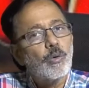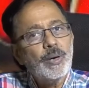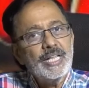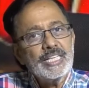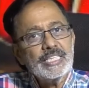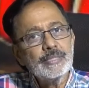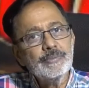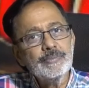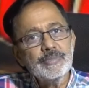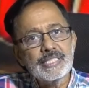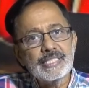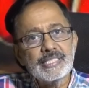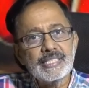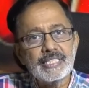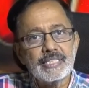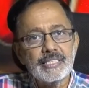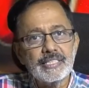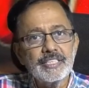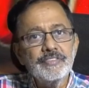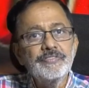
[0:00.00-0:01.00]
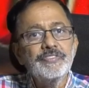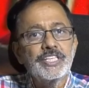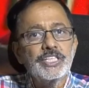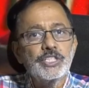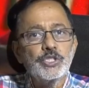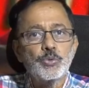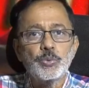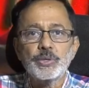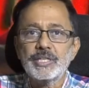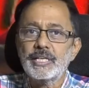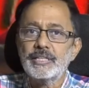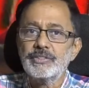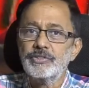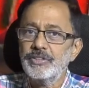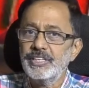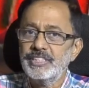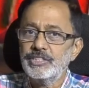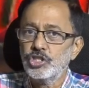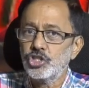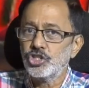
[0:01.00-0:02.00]
Welcome this evening to
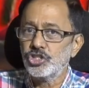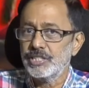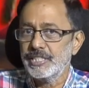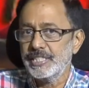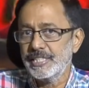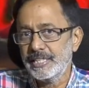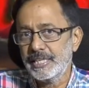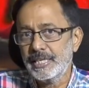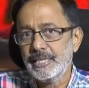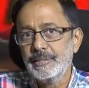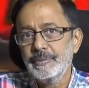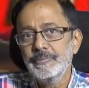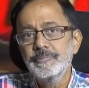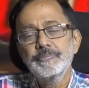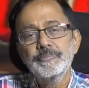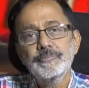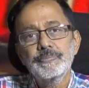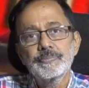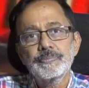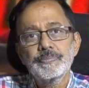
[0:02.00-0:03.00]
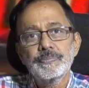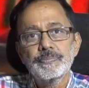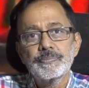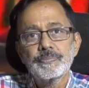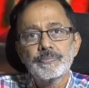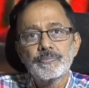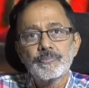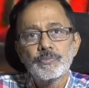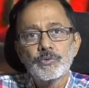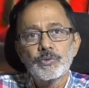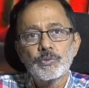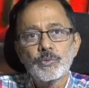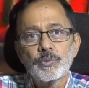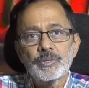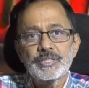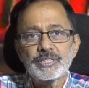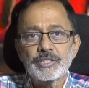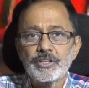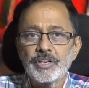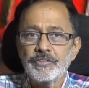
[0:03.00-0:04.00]
another edition here
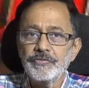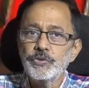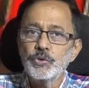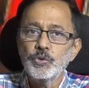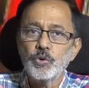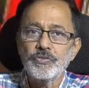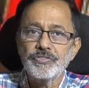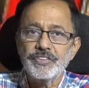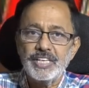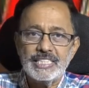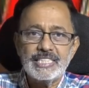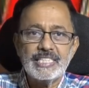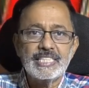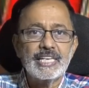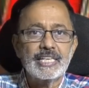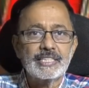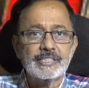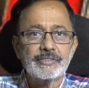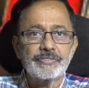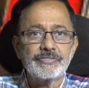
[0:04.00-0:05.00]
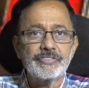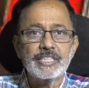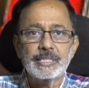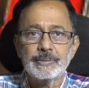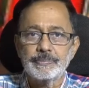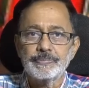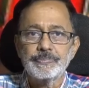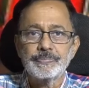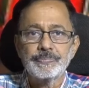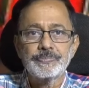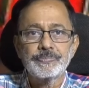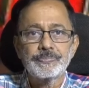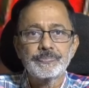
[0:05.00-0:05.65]
with a review of yet another film